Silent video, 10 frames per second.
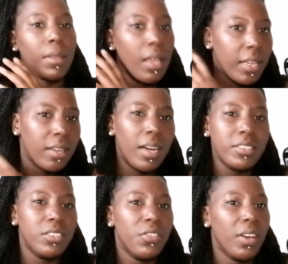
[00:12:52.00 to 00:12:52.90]
And I
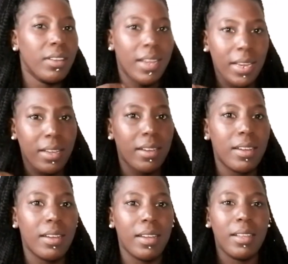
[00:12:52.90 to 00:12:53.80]
just felt like
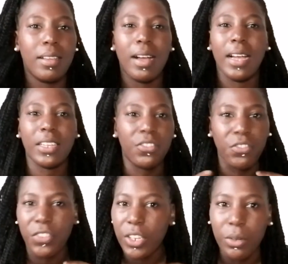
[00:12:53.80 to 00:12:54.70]
I could
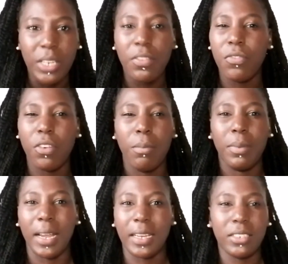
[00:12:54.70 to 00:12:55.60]
feel, even
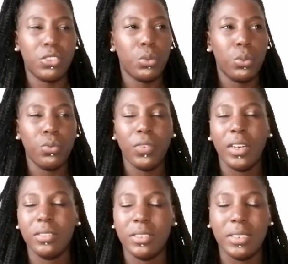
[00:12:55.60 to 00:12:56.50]
from like
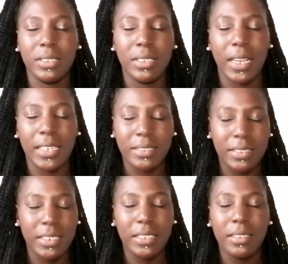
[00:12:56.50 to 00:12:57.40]

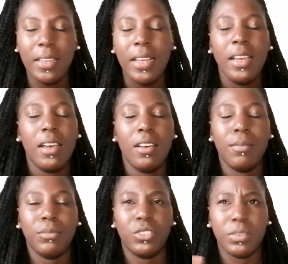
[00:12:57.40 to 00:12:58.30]
2018,
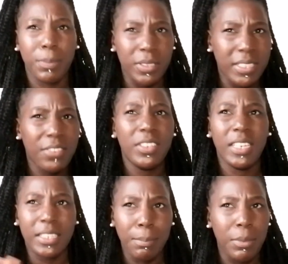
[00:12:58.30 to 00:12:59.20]
but definitely
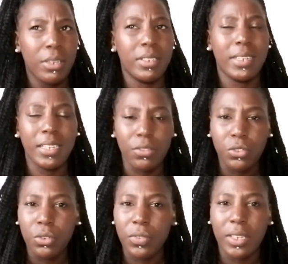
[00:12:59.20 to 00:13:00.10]
like the middle and end of
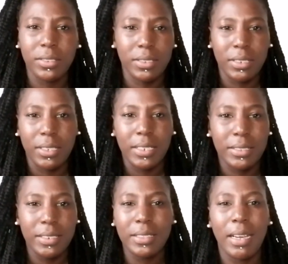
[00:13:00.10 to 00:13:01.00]

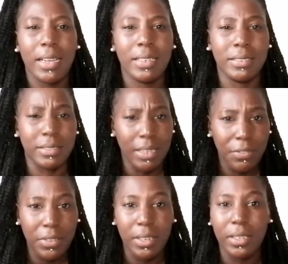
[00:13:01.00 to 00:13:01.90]
2019, I could
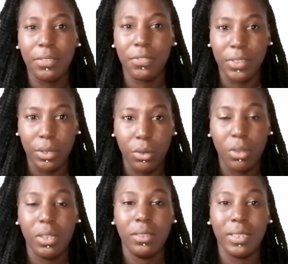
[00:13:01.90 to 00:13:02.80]
definitely
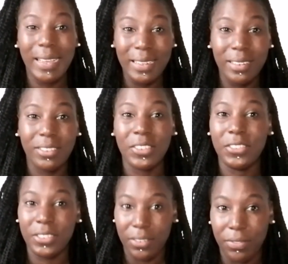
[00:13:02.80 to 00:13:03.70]
feel the energy
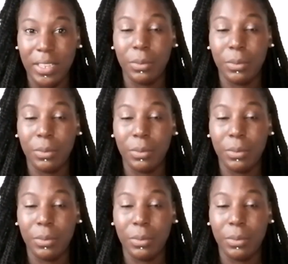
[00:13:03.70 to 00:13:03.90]
shift